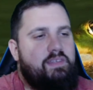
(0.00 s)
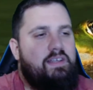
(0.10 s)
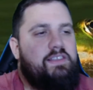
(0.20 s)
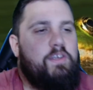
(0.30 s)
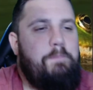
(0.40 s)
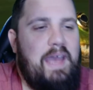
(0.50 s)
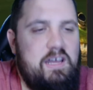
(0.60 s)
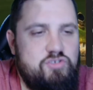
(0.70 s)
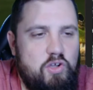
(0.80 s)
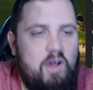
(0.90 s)

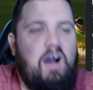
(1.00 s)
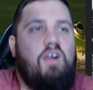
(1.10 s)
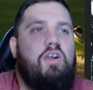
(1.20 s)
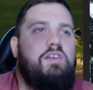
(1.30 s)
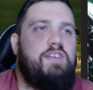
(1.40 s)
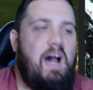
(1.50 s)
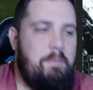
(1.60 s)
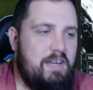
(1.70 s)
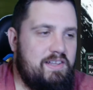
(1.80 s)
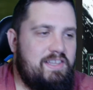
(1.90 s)
Zapondrel Hunger
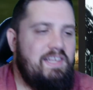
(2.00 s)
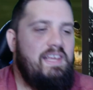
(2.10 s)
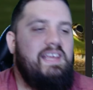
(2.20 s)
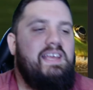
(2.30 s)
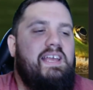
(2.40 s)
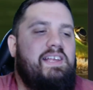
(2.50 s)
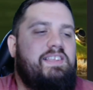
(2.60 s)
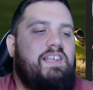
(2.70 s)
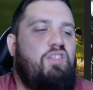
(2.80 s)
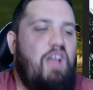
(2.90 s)
Dominus is
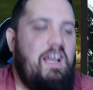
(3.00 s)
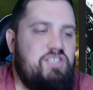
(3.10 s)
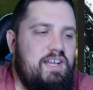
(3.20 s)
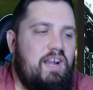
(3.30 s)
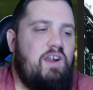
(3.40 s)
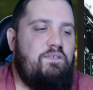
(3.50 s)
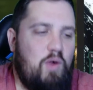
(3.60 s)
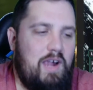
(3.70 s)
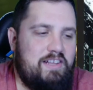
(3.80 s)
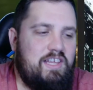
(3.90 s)
a legendary
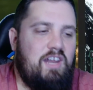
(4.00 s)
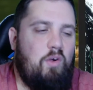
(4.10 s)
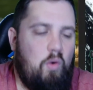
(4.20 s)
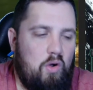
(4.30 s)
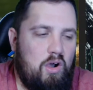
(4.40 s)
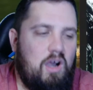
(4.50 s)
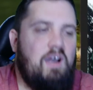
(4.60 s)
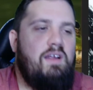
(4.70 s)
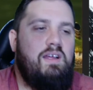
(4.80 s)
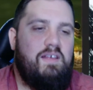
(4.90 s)
Phyrexian horror,
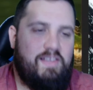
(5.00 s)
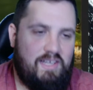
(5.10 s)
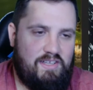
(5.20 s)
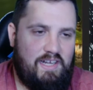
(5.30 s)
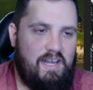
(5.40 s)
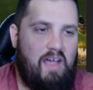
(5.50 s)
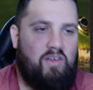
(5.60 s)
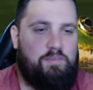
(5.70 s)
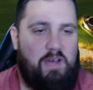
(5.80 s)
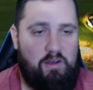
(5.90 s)

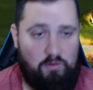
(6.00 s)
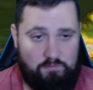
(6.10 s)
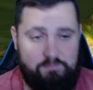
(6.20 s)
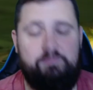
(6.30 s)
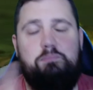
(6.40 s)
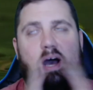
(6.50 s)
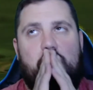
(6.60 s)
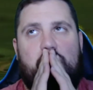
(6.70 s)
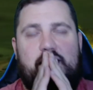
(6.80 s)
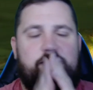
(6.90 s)
$16 mono
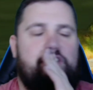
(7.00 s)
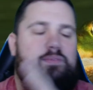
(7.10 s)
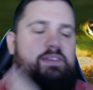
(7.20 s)
green, excuse me.